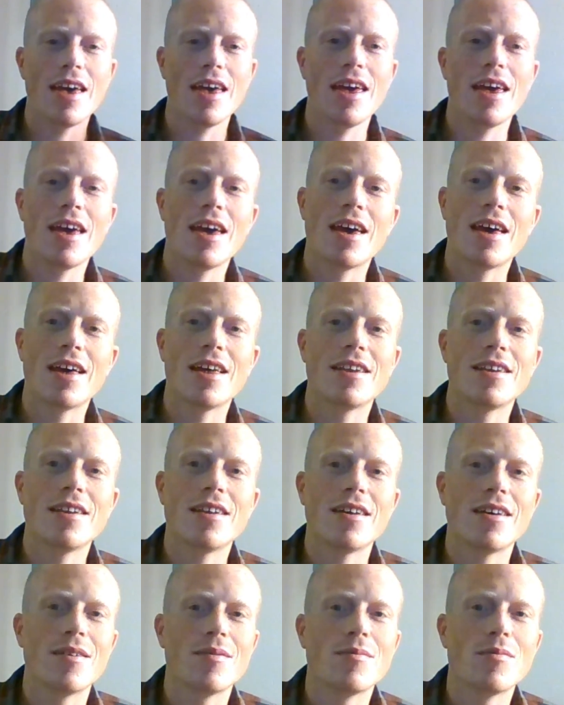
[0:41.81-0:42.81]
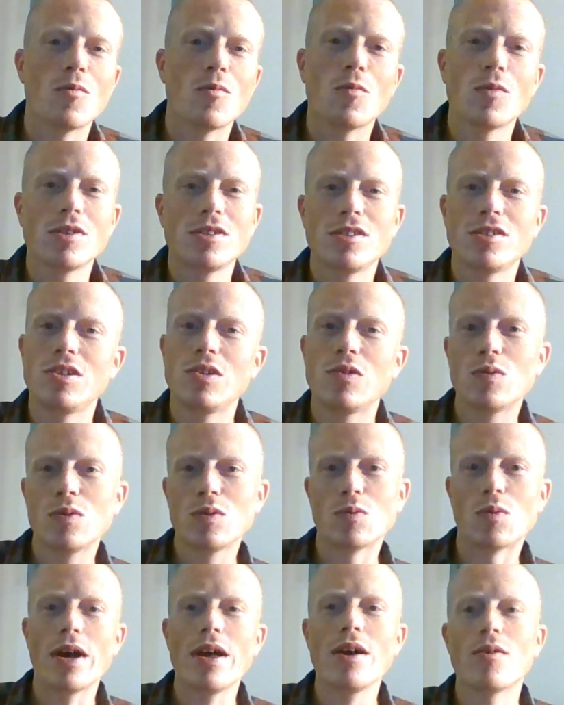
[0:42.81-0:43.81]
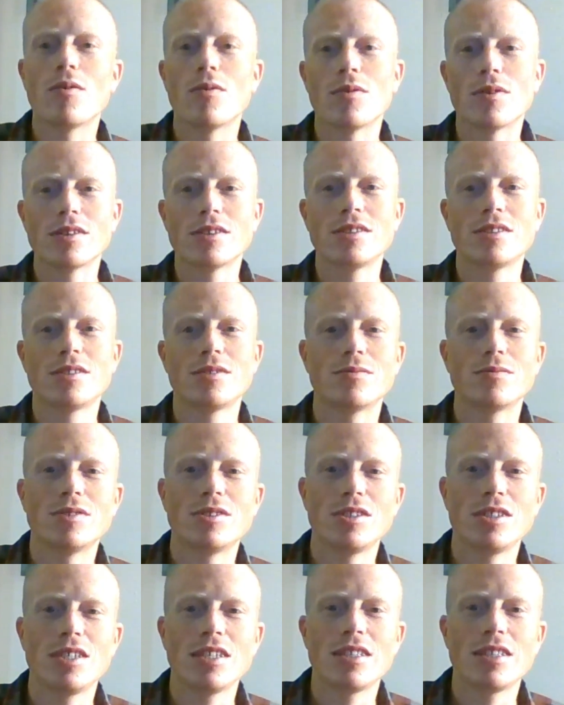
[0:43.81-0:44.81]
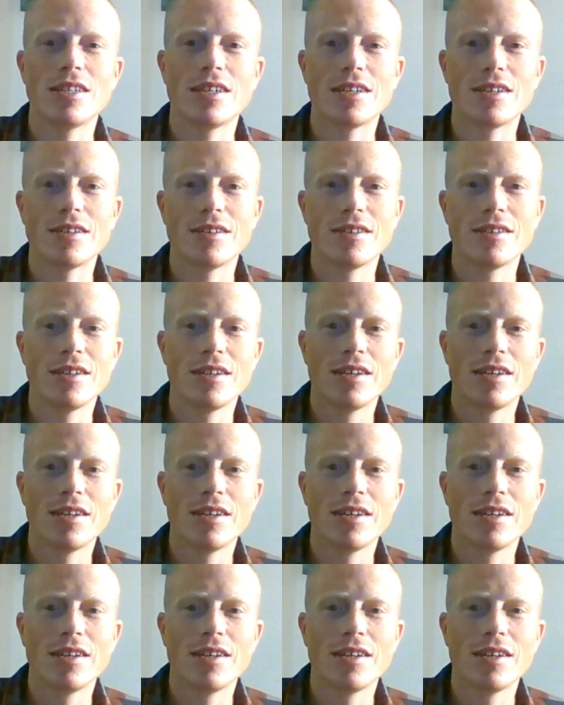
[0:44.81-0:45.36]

and what to do in Whitehorse once you get there,